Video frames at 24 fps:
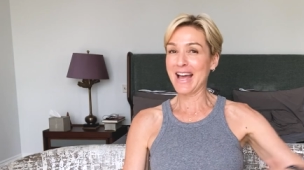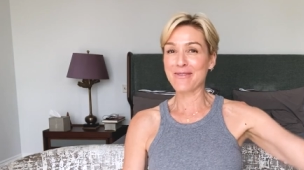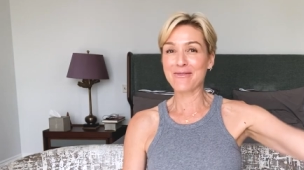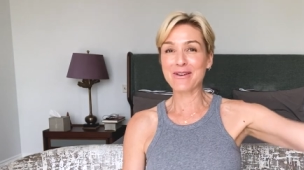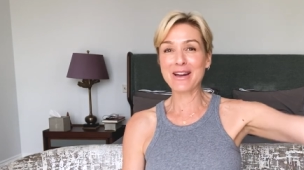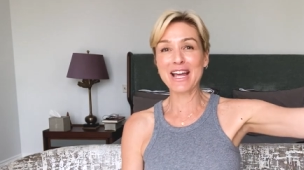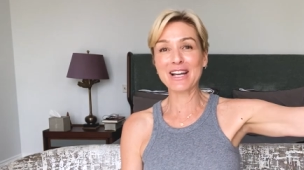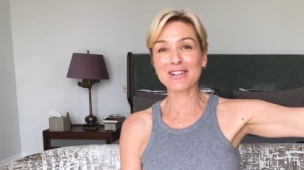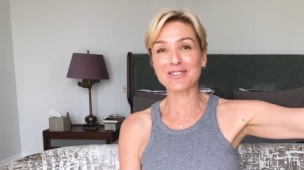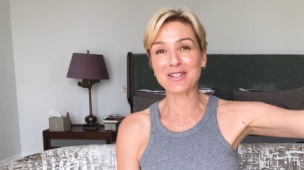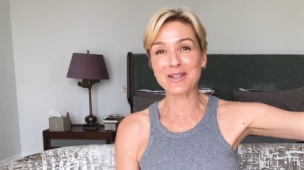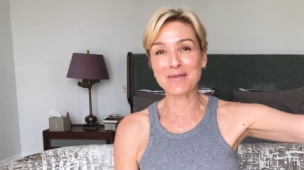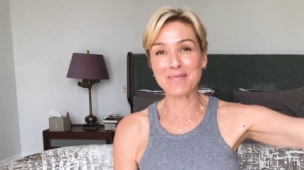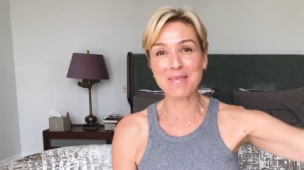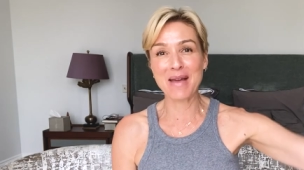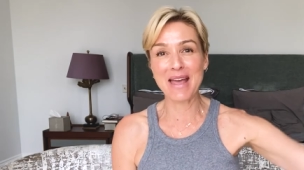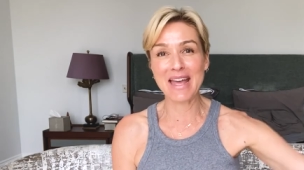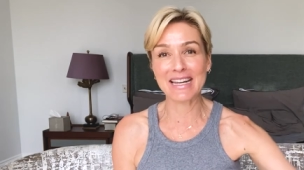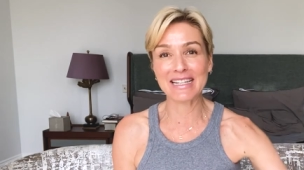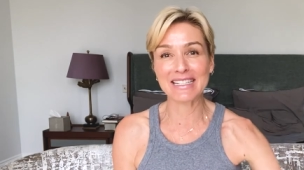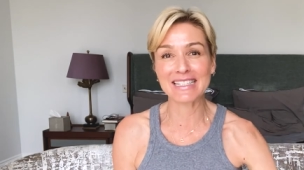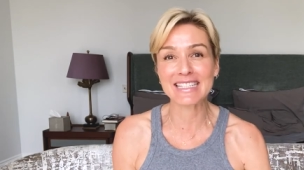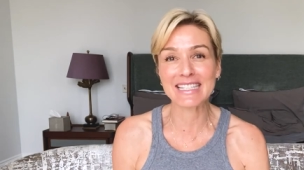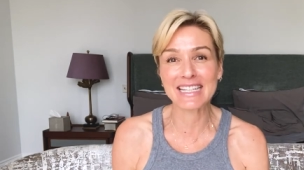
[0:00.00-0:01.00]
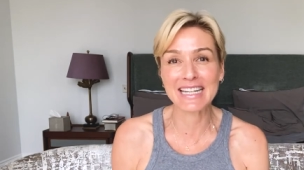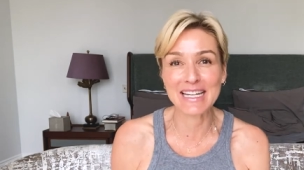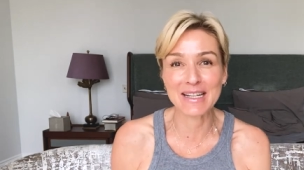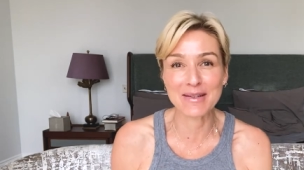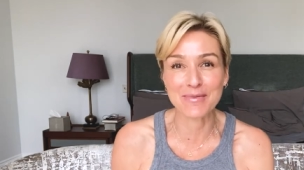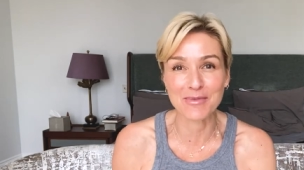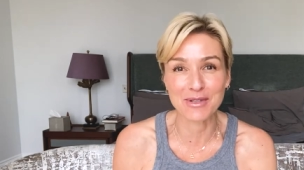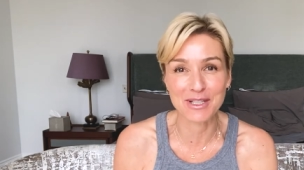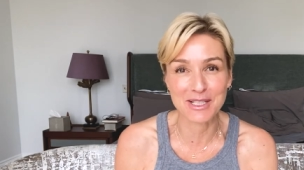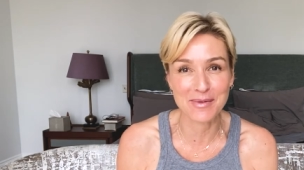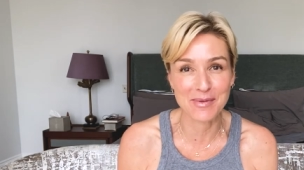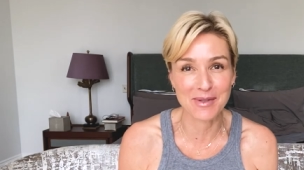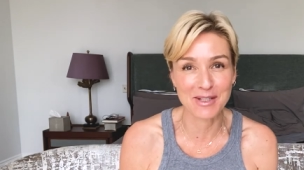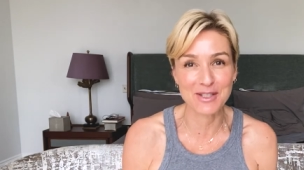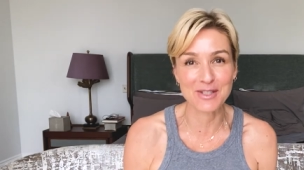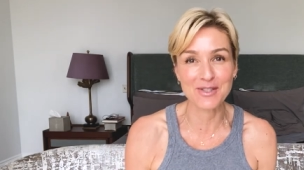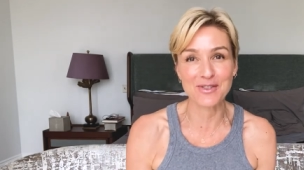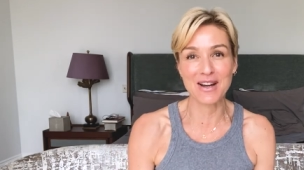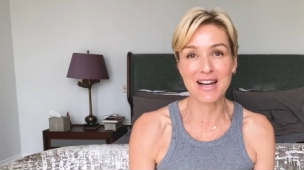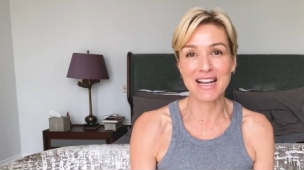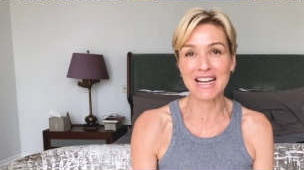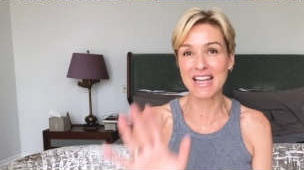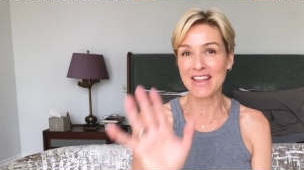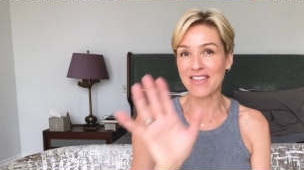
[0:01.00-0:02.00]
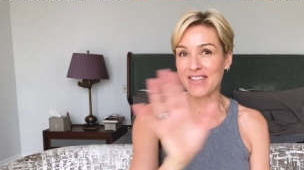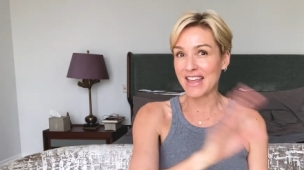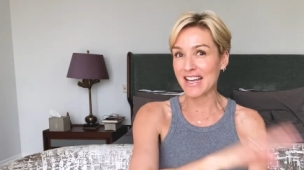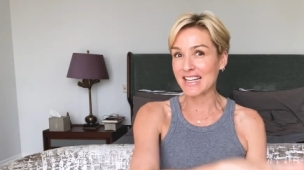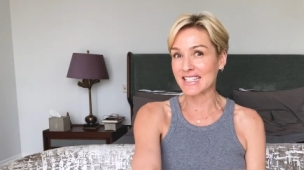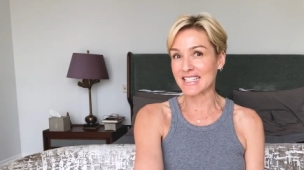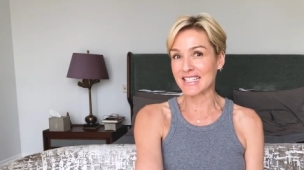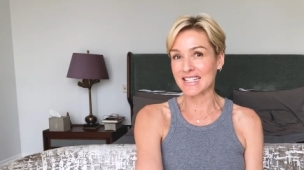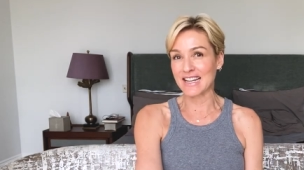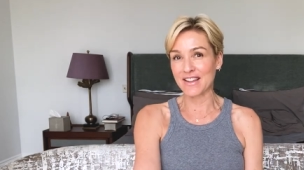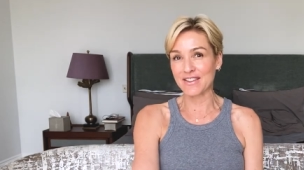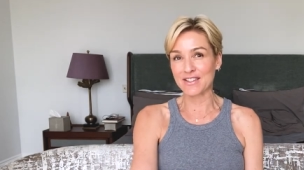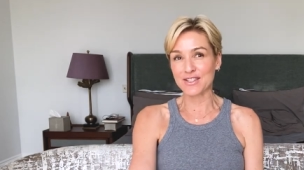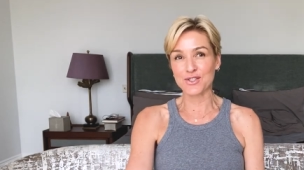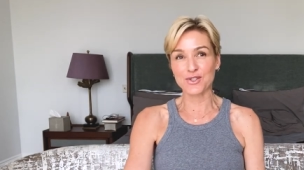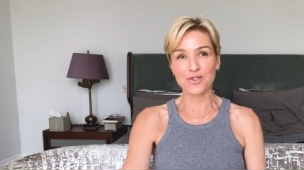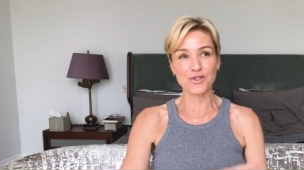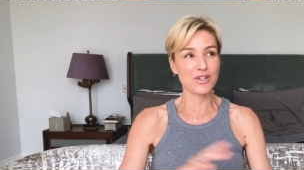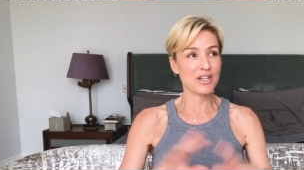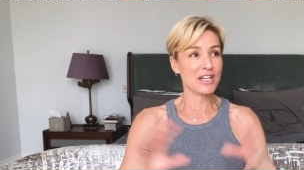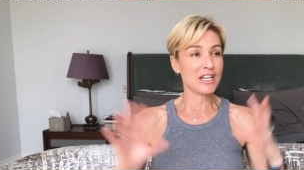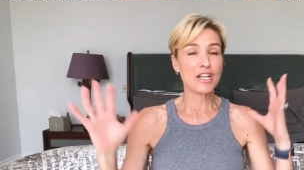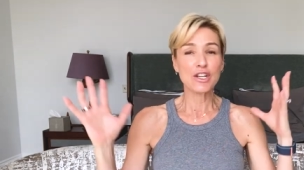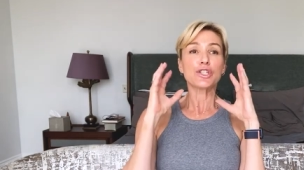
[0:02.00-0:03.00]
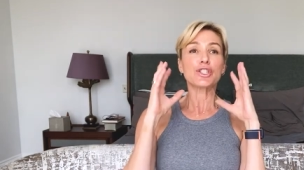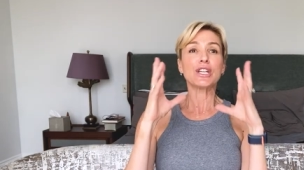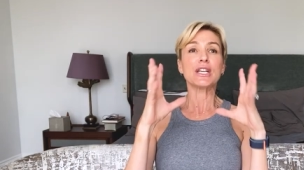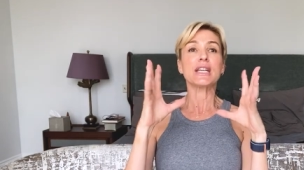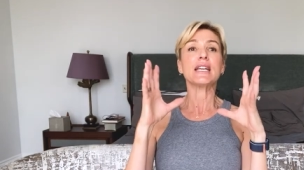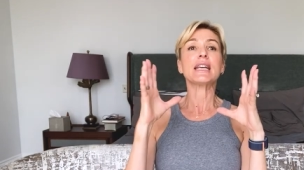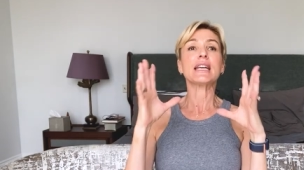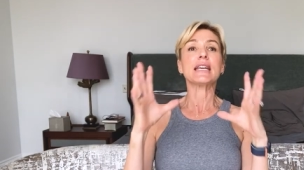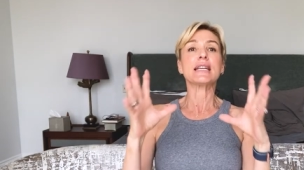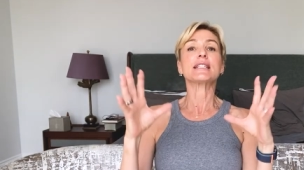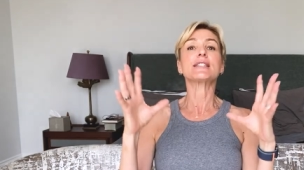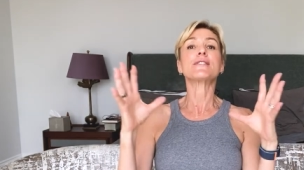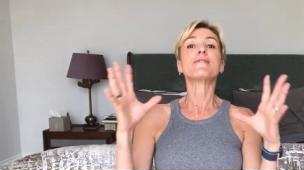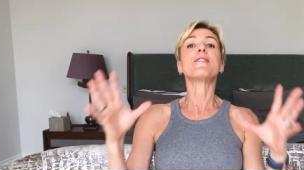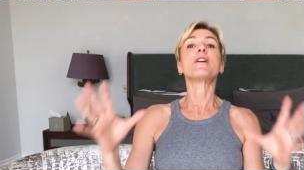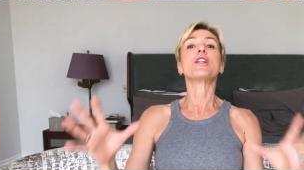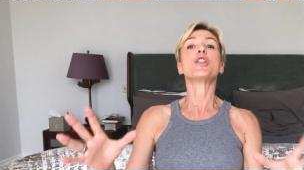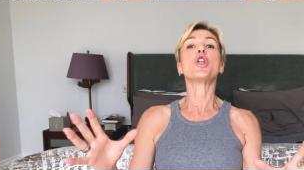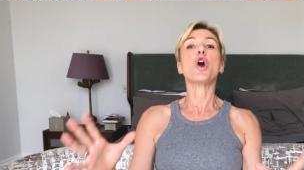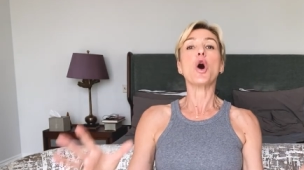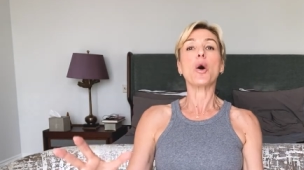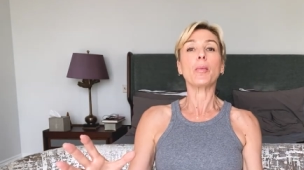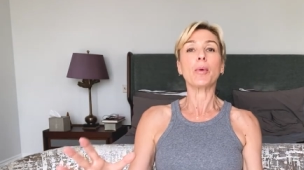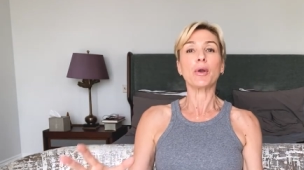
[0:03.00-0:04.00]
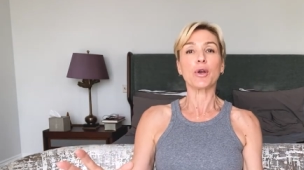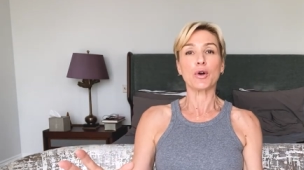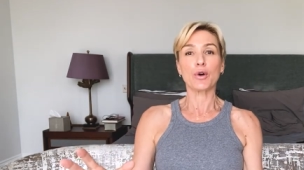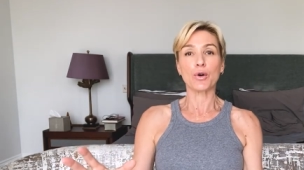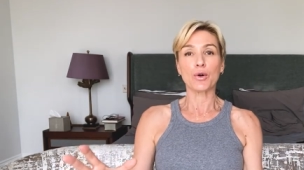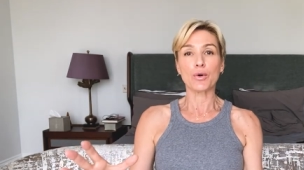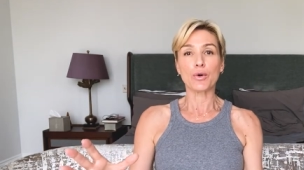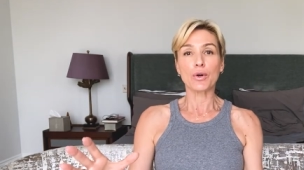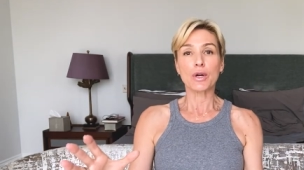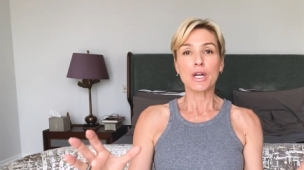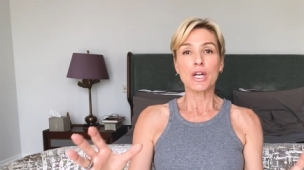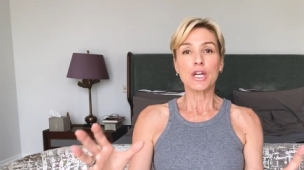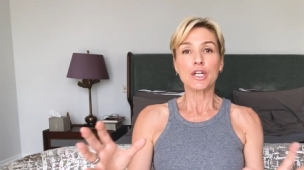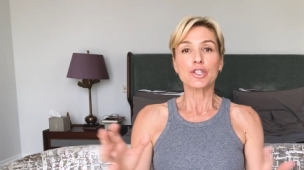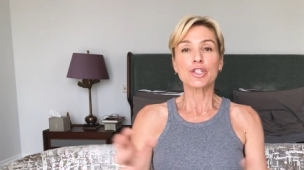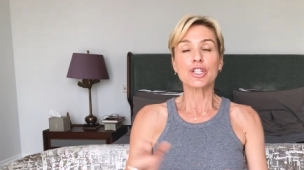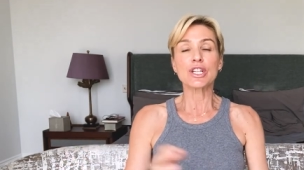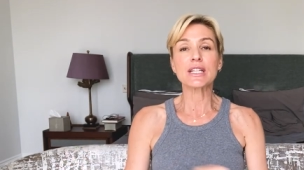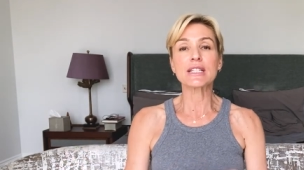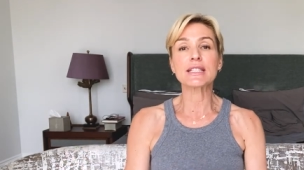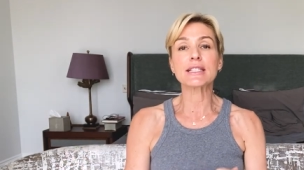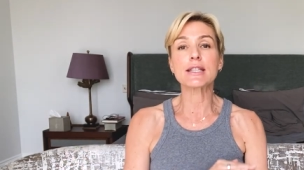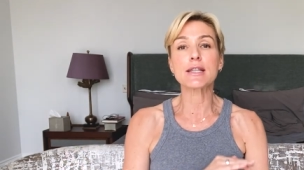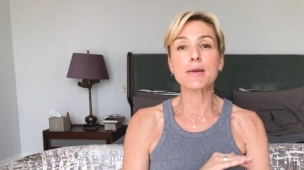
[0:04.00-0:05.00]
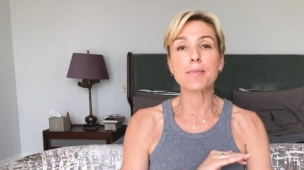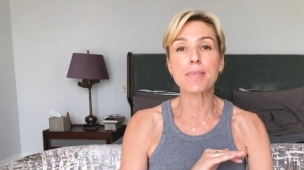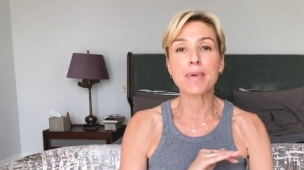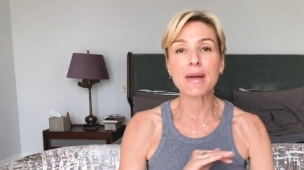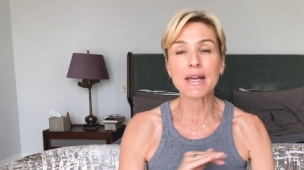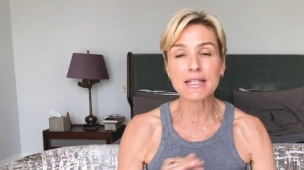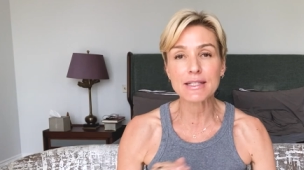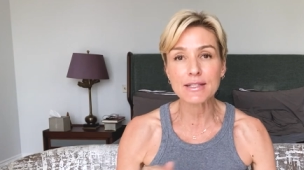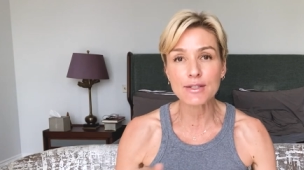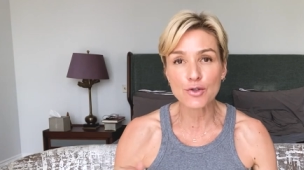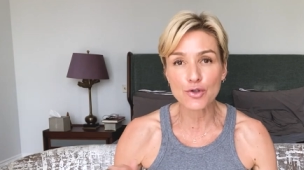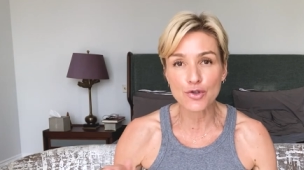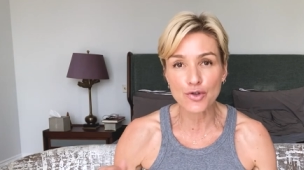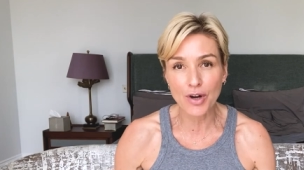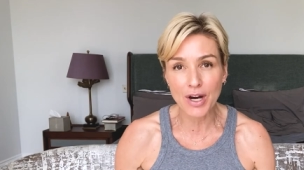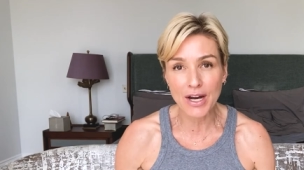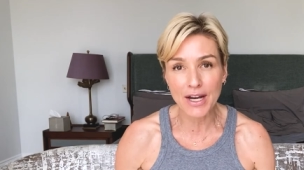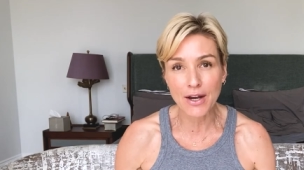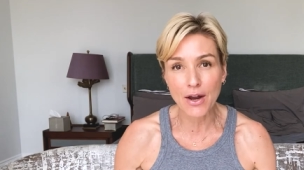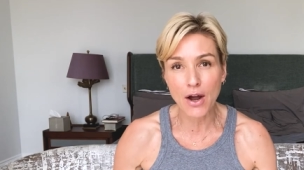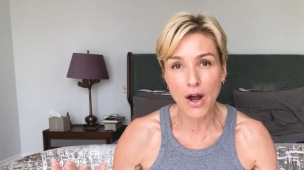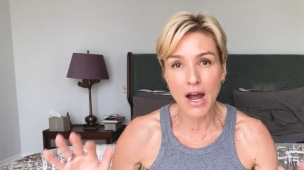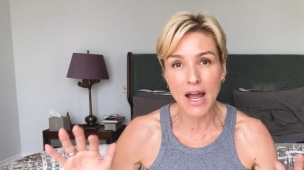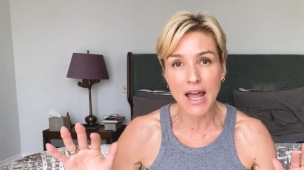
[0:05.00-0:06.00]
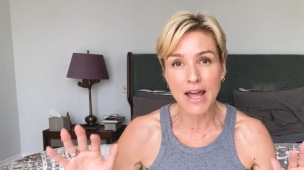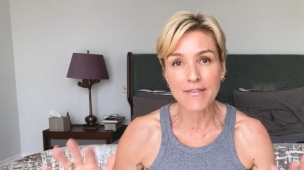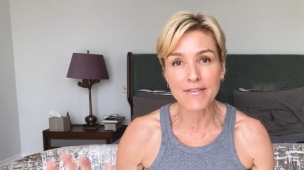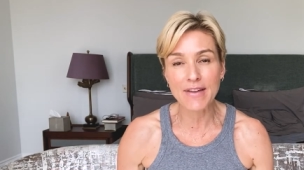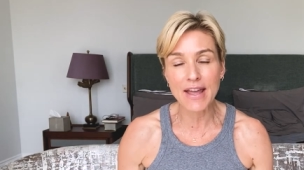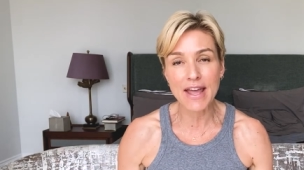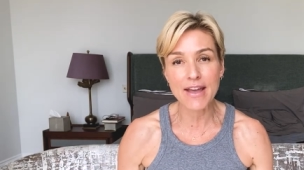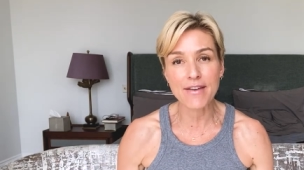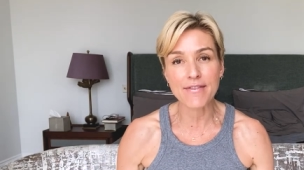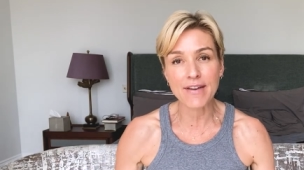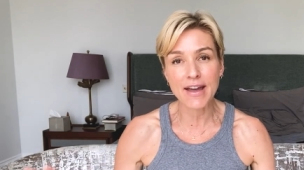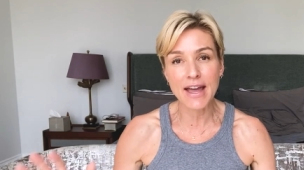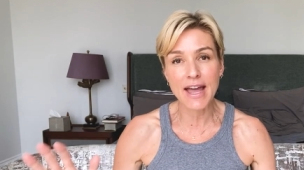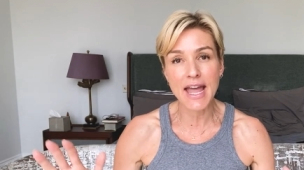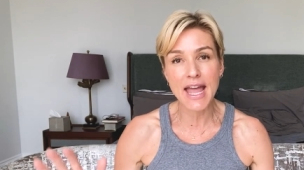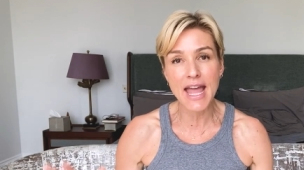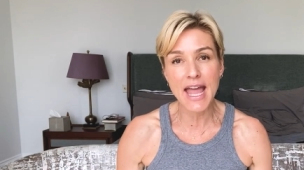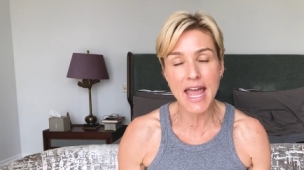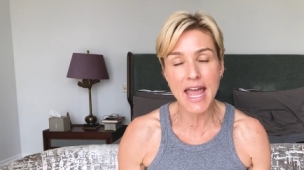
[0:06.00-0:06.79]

We actually met in Brisbane, Australia. That's another story. She is phenomenal. She is the best trainer I have ever,